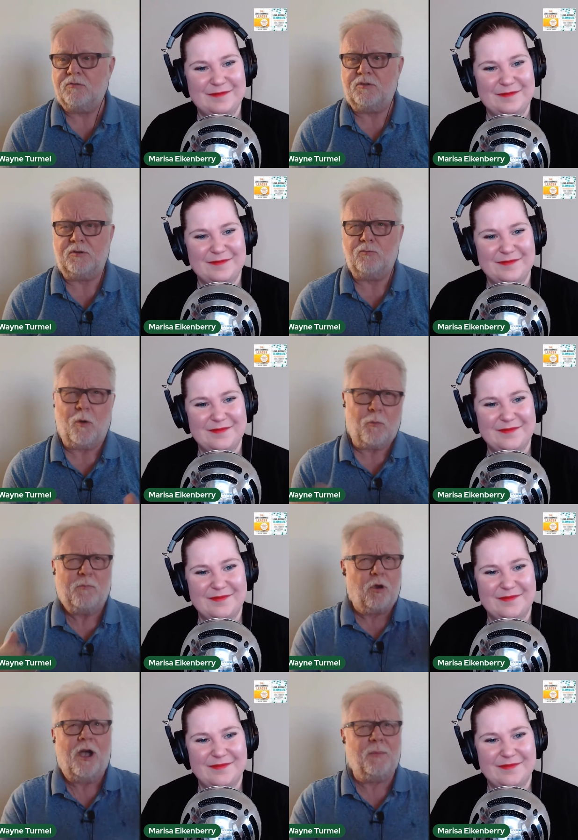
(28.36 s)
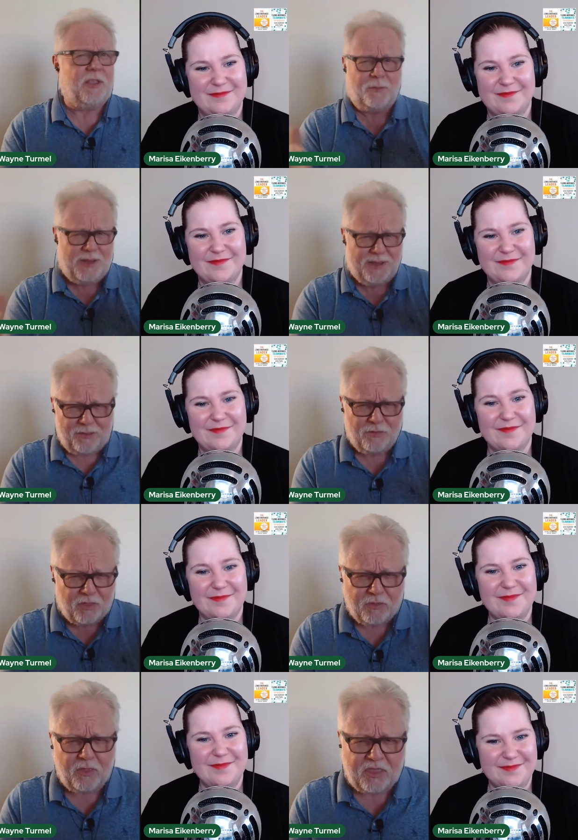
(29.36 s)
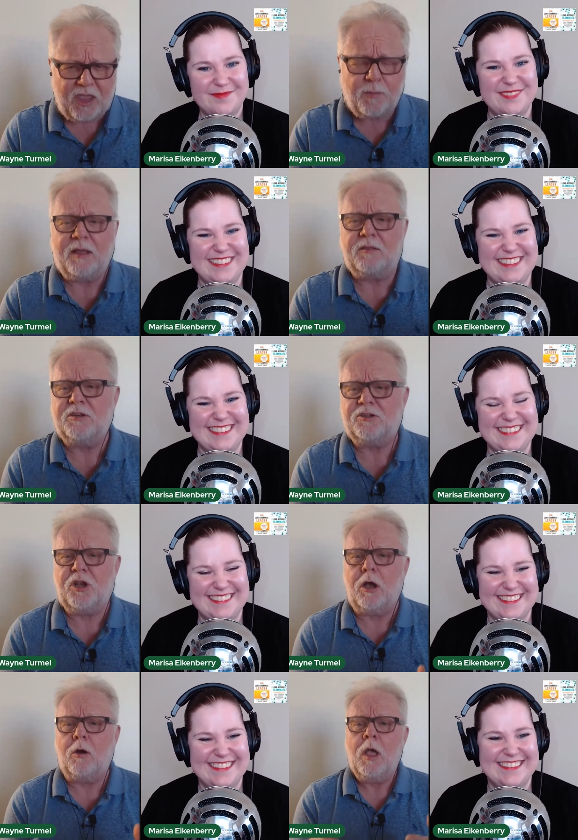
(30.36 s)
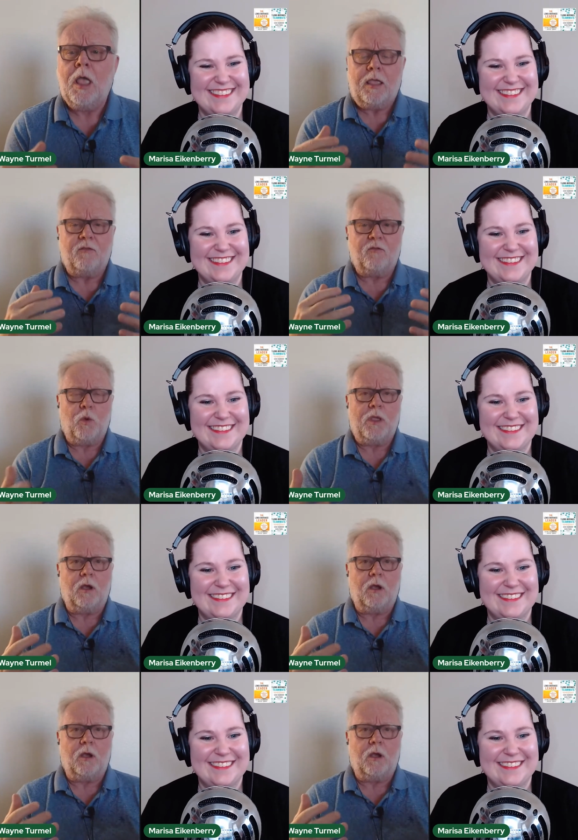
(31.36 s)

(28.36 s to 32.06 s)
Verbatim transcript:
Speaker 1: do what we promised. I mean, the thing about this show is we